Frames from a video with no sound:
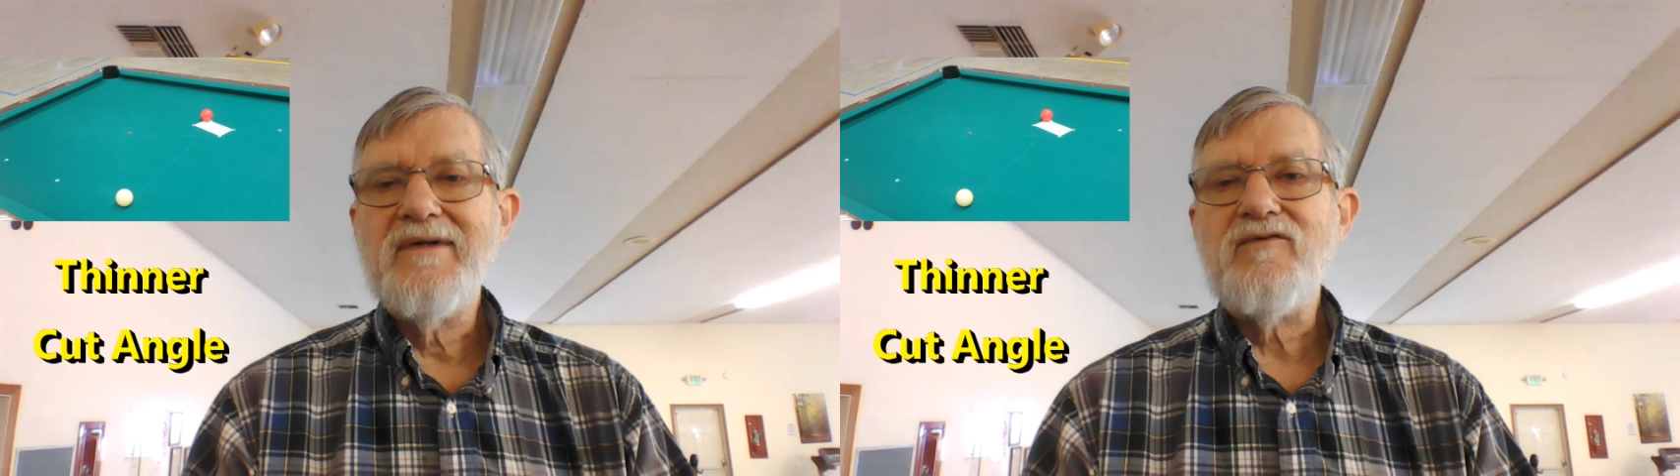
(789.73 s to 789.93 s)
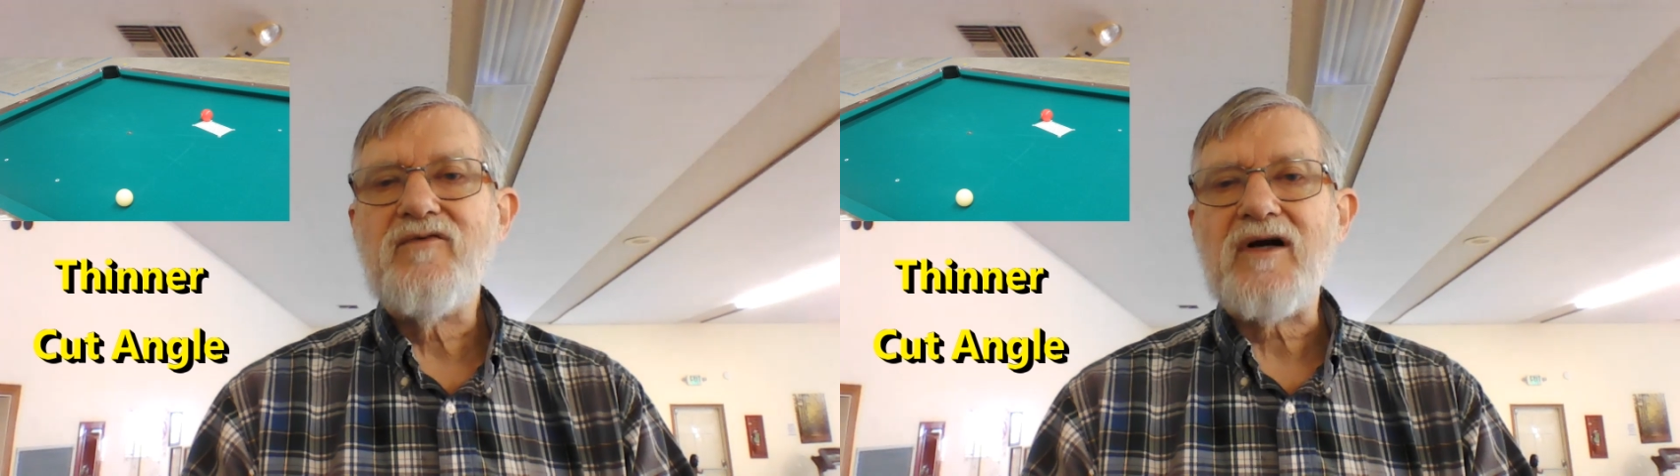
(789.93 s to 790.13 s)

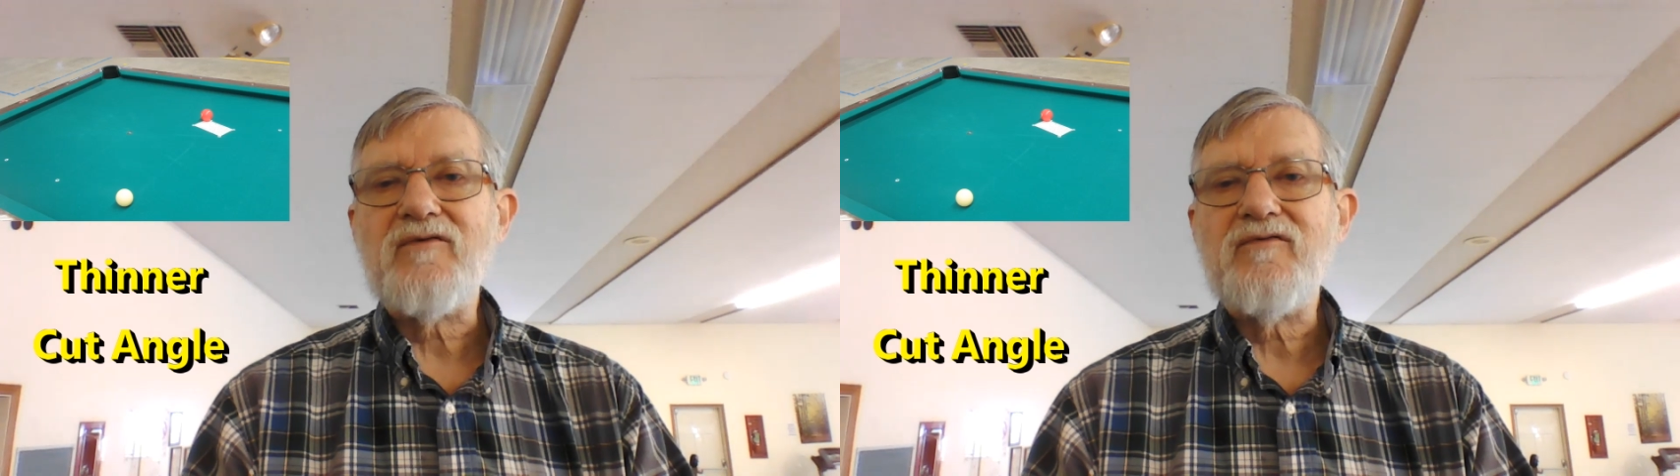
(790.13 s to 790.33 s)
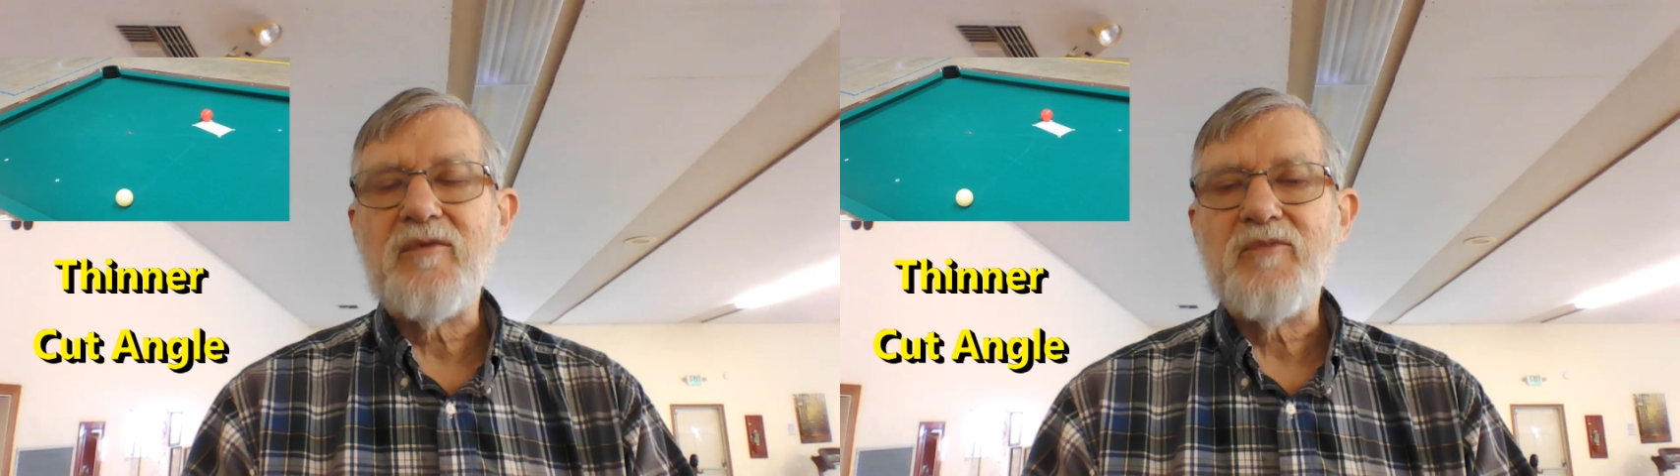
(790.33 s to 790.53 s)
far
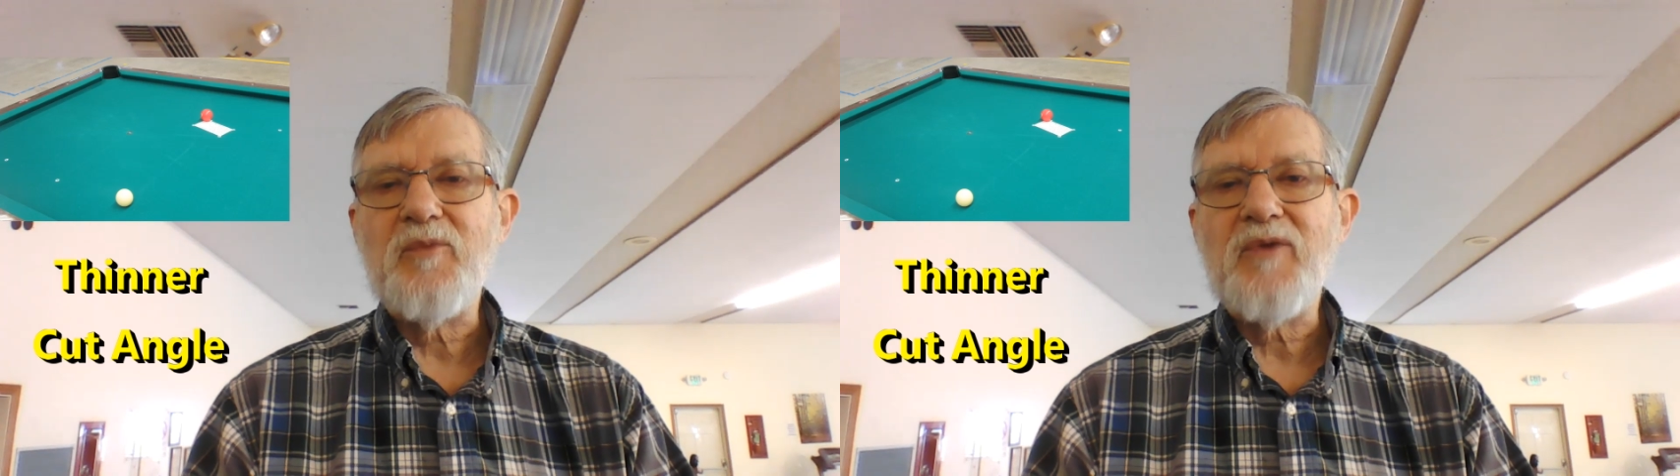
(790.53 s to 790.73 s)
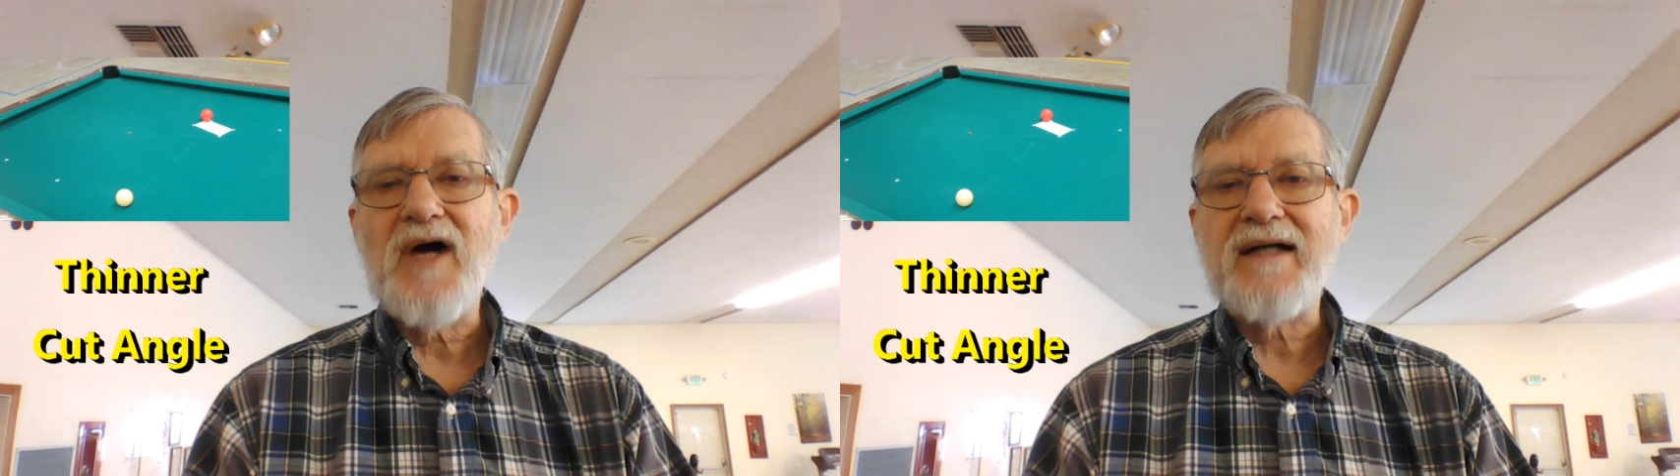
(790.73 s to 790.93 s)
from the
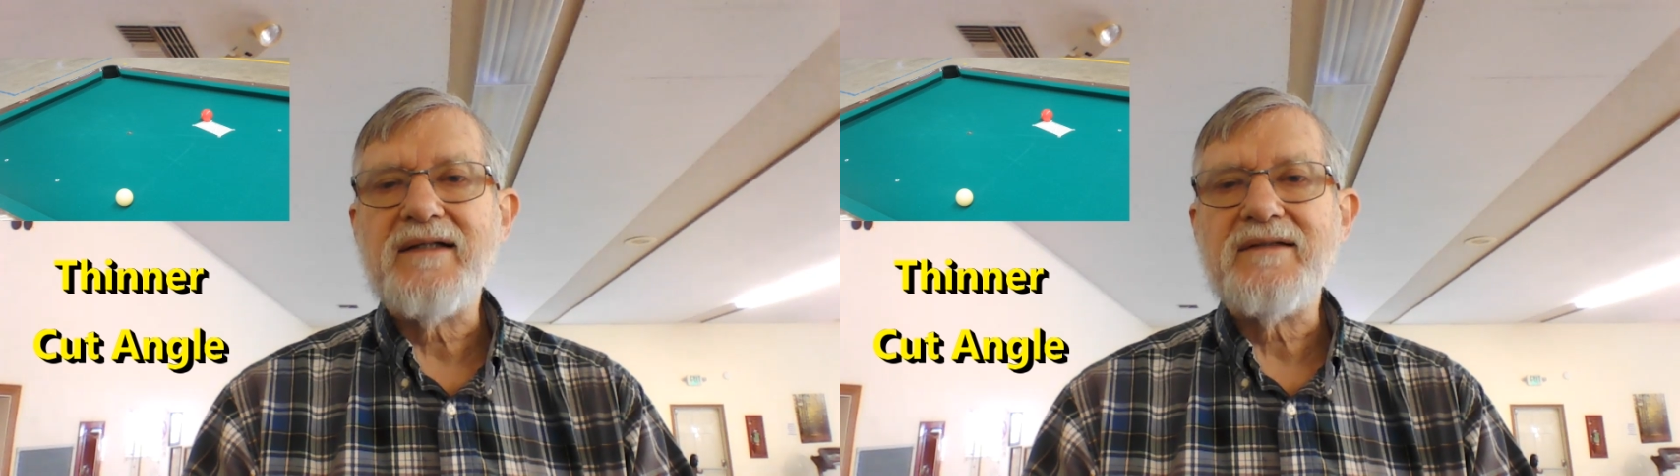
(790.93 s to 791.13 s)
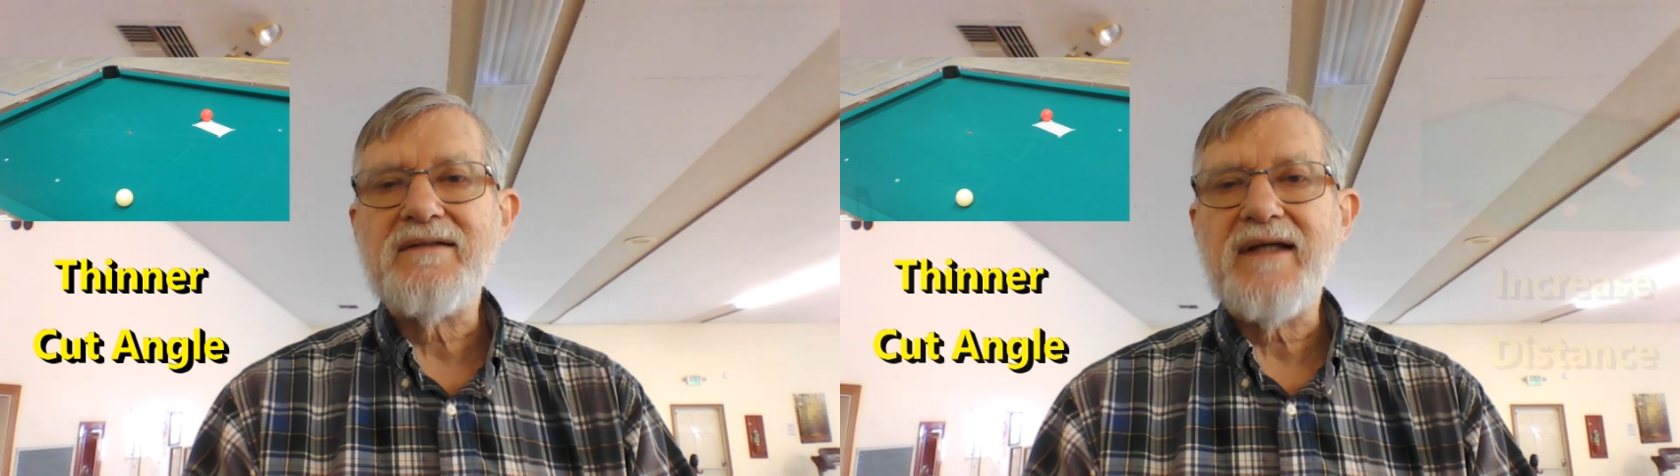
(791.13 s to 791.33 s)
pocket